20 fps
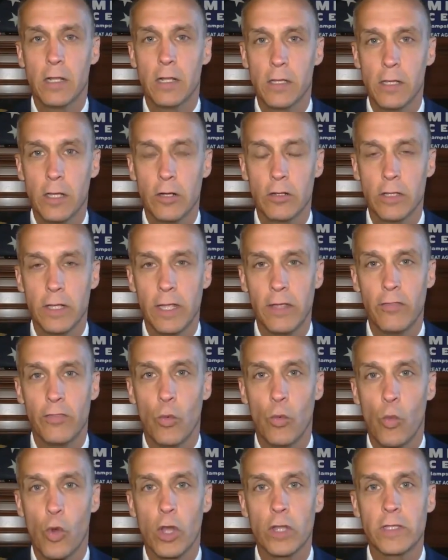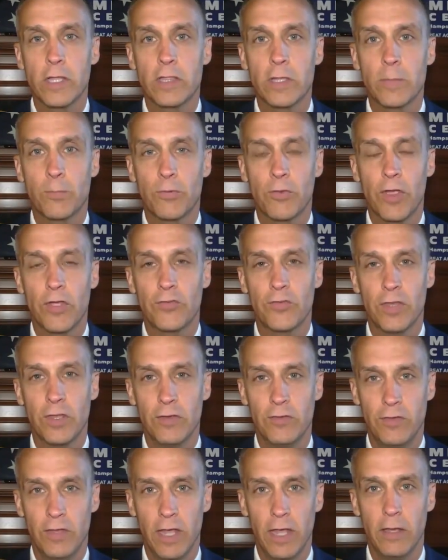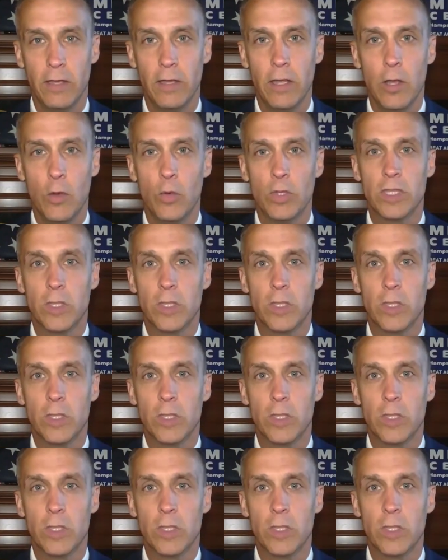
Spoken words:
Clearly, the work that the president did